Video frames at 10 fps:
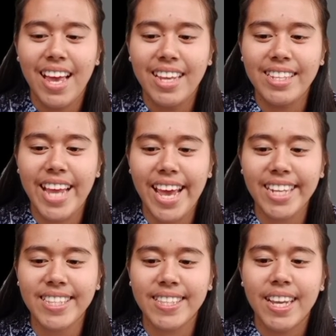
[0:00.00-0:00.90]

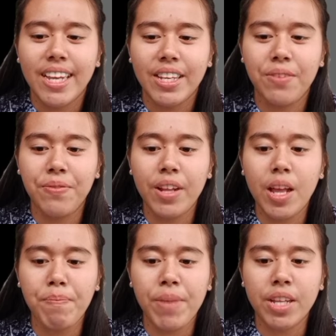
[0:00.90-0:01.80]
Next,
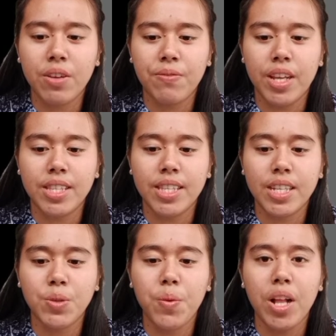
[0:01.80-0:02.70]
development of the
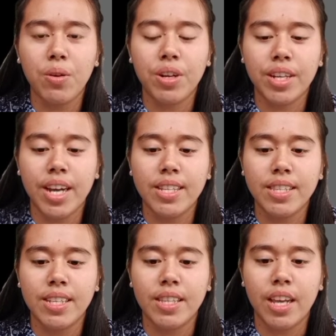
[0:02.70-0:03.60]
sexual organs
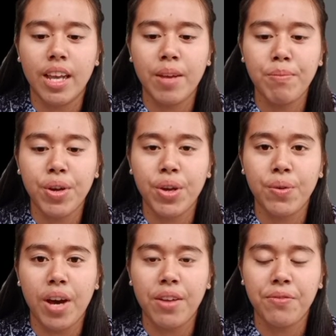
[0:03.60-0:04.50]
in the
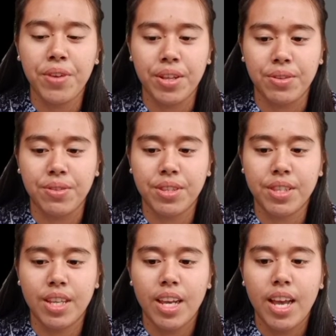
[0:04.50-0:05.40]
embryo and
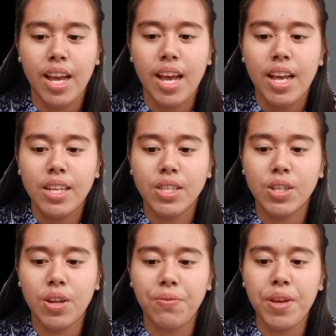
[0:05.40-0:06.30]
fetus. So
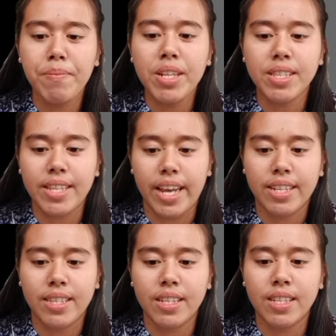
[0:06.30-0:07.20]
the female
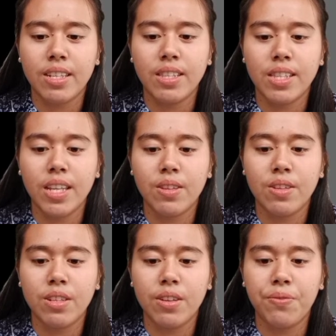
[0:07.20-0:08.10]
sex is
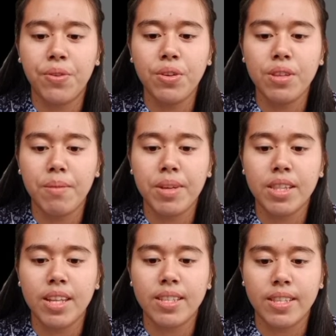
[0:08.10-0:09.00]
considered the
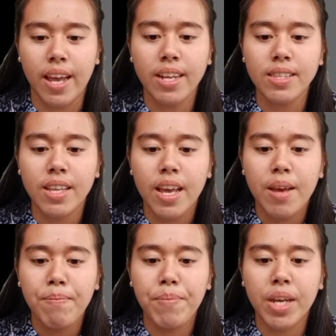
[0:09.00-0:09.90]
fundamental
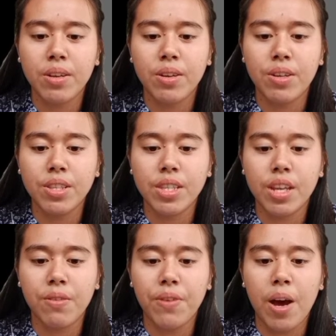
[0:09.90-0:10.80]
sex because
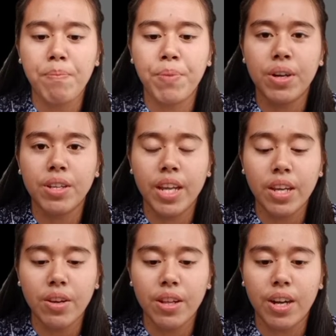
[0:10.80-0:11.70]
if a
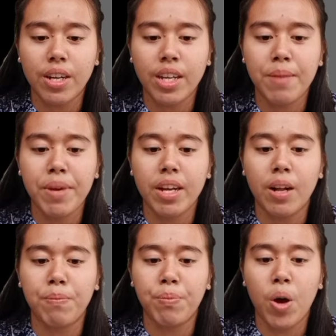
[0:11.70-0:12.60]
particular
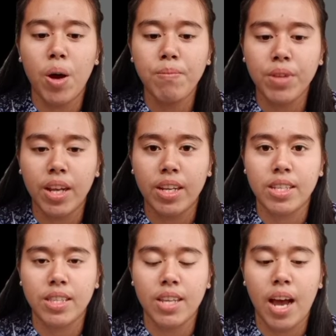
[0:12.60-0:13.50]
chemical prompting
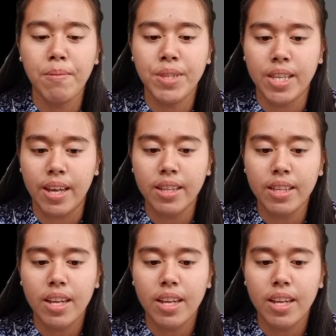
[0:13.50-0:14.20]
is absent,